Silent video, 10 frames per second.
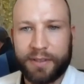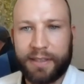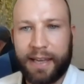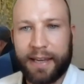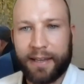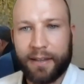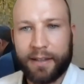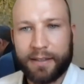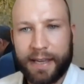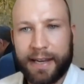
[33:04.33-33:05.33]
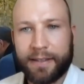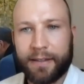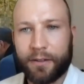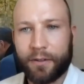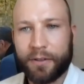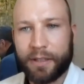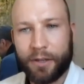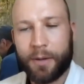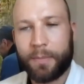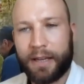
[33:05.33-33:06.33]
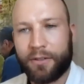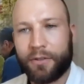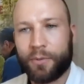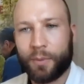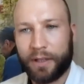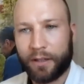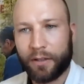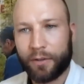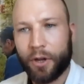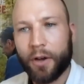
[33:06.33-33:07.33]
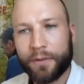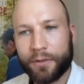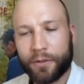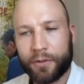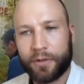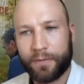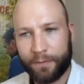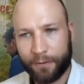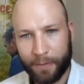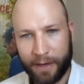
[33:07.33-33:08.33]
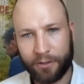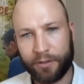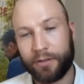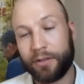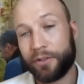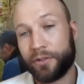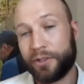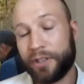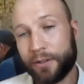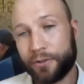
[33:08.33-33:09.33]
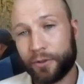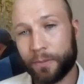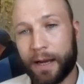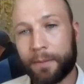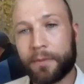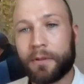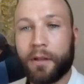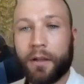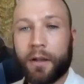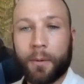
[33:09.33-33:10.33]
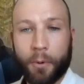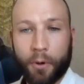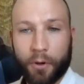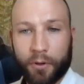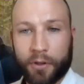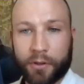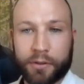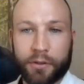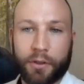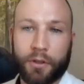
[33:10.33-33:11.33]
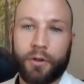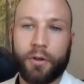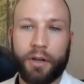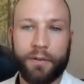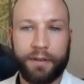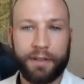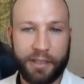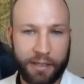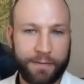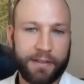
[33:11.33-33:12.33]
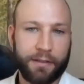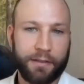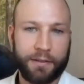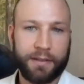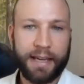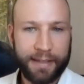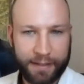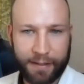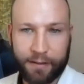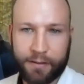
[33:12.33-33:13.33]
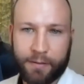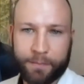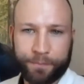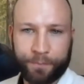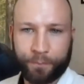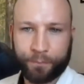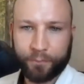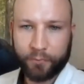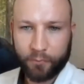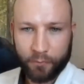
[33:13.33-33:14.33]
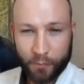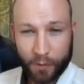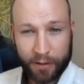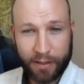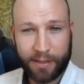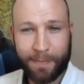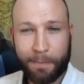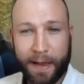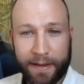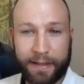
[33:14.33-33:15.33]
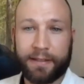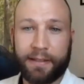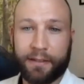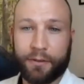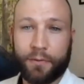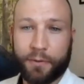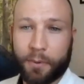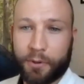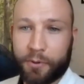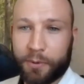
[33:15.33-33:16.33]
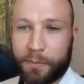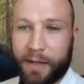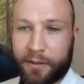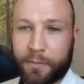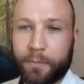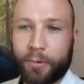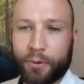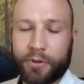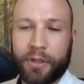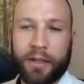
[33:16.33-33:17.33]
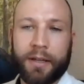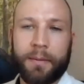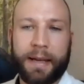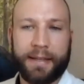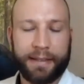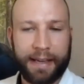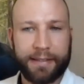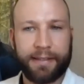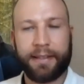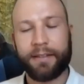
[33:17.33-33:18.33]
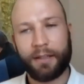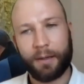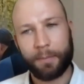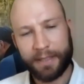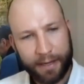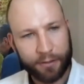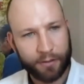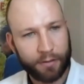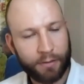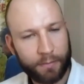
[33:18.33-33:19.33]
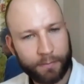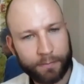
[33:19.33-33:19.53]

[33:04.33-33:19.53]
state, and good interpretations will include other sources of information such as geological maps, borehole logs, or other geophysical datasets. Despite this, it is often possible to make some broad best guess interpretations.